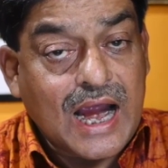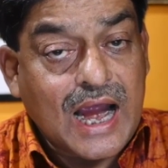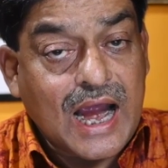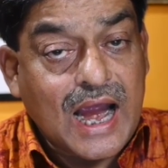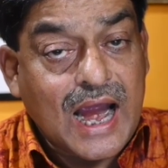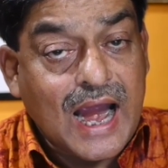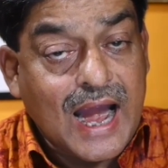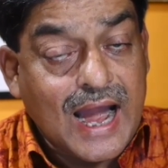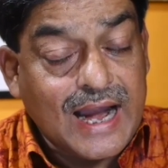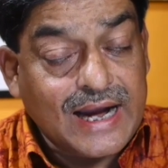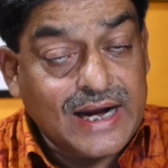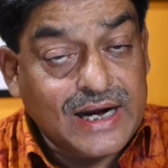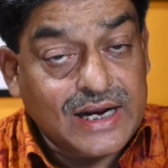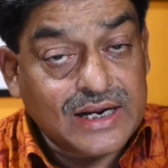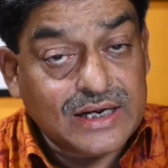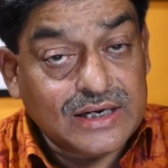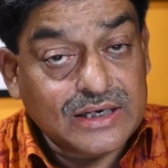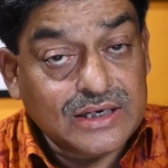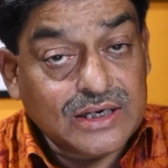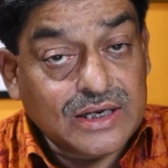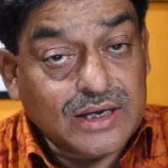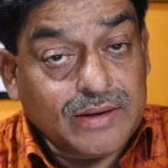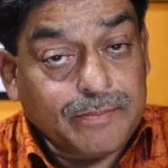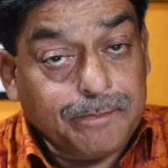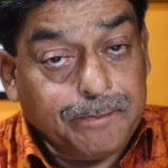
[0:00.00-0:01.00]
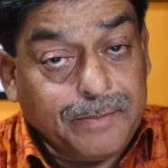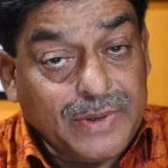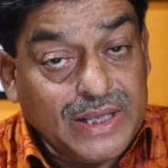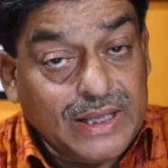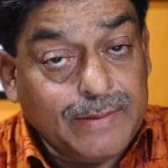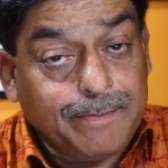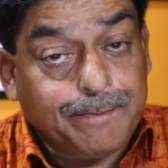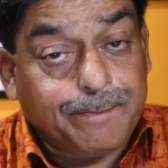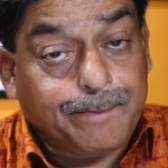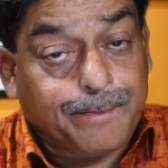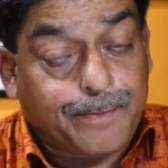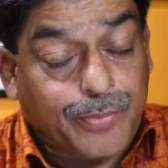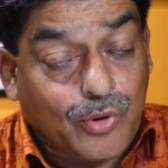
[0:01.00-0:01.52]
and be
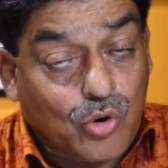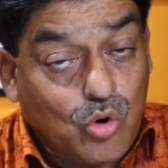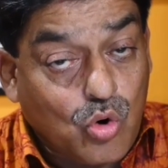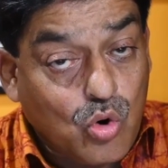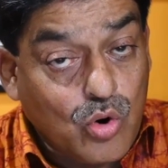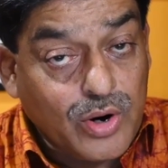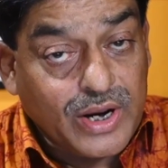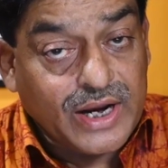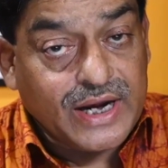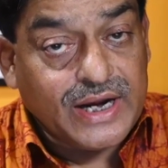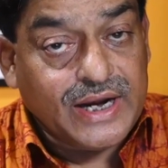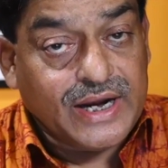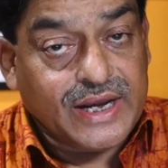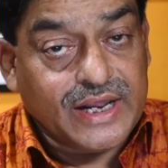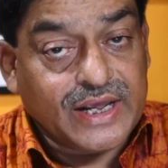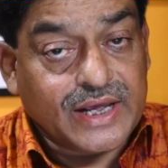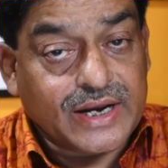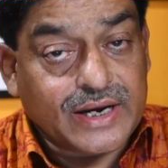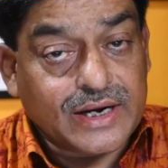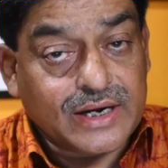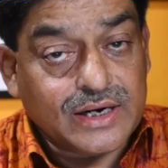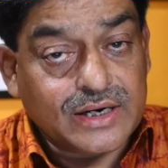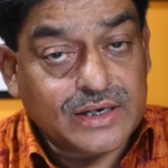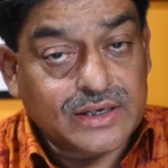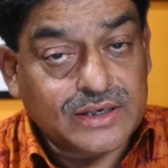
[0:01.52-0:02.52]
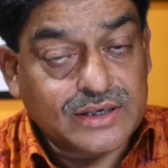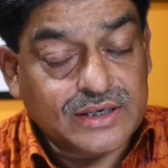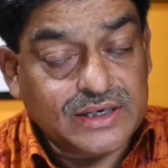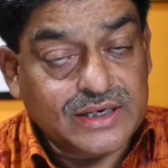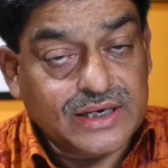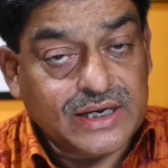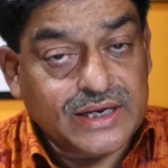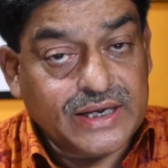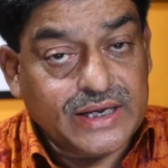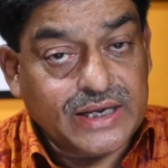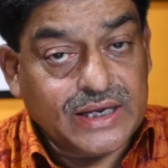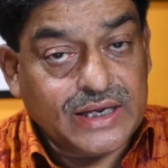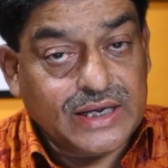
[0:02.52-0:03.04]
pro-Indian
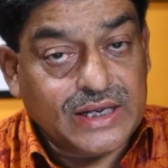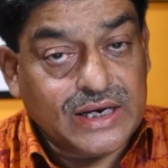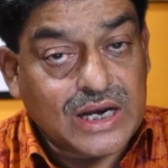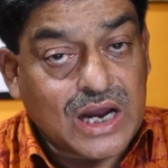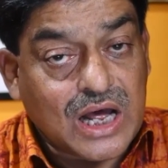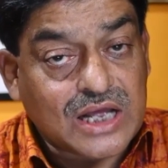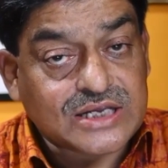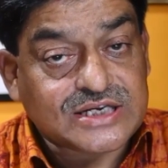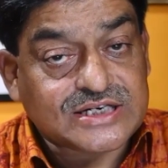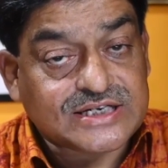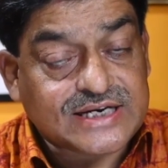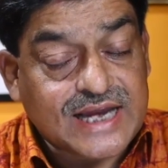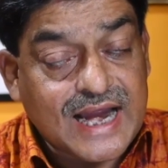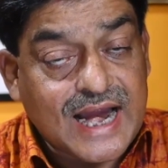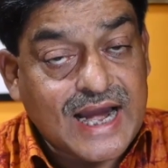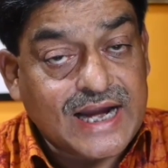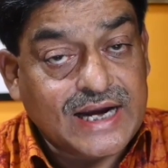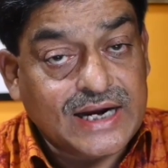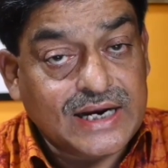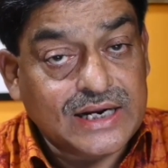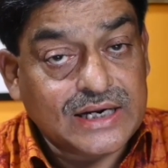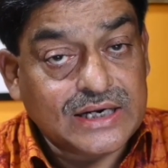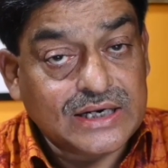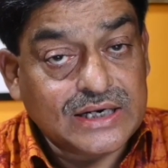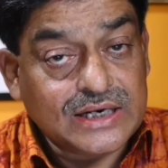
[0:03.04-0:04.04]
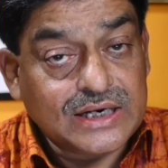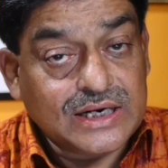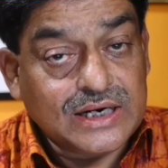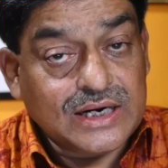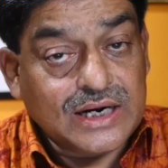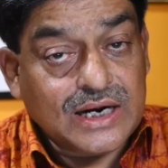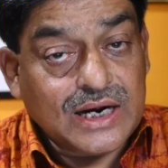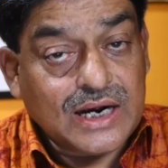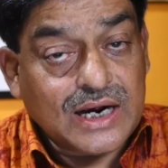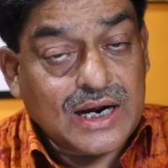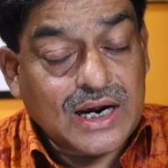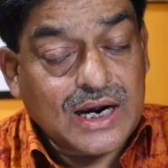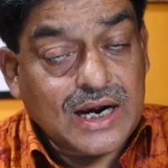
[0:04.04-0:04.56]
in our stand
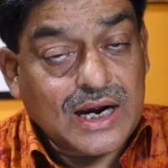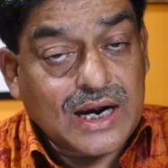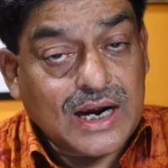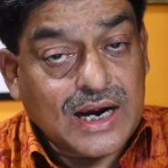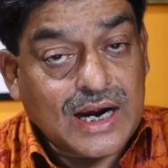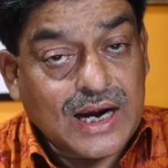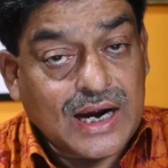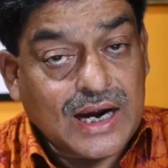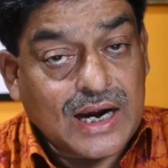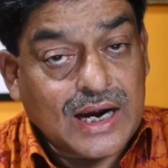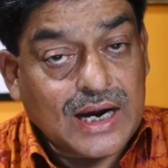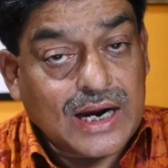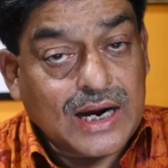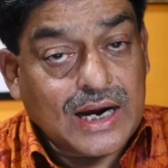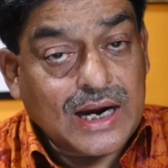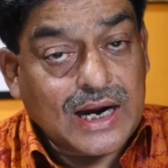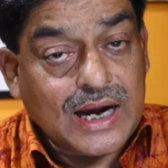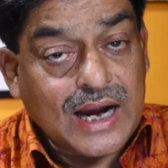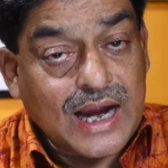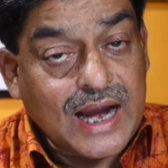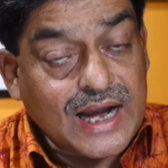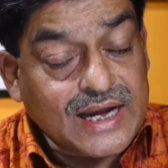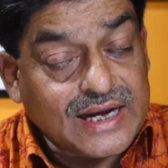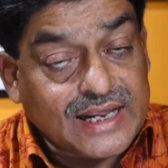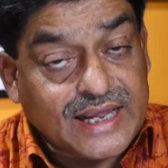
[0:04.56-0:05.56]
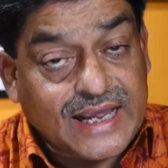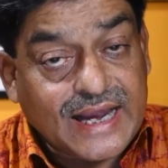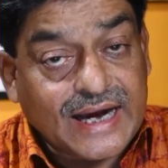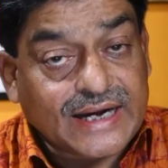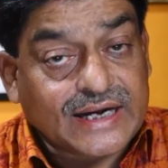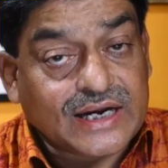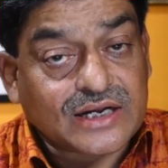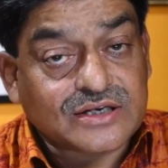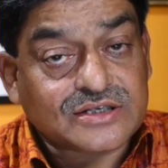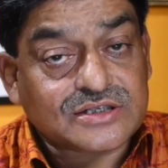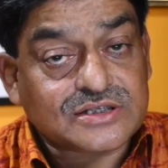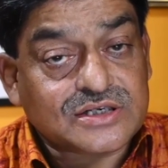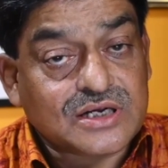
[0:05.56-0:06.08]
and get
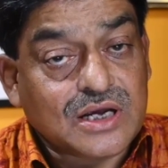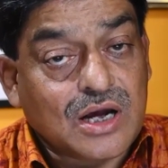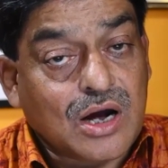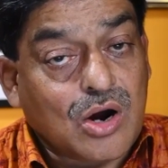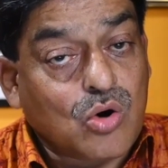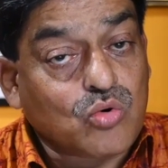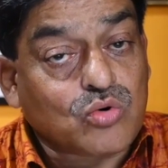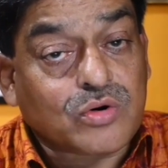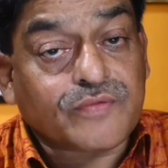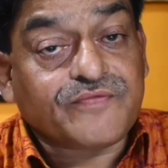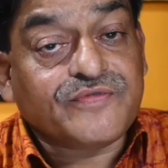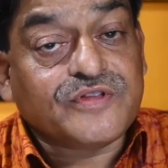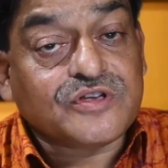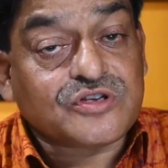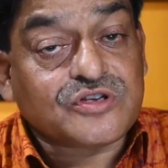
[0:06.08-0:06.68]
us out of the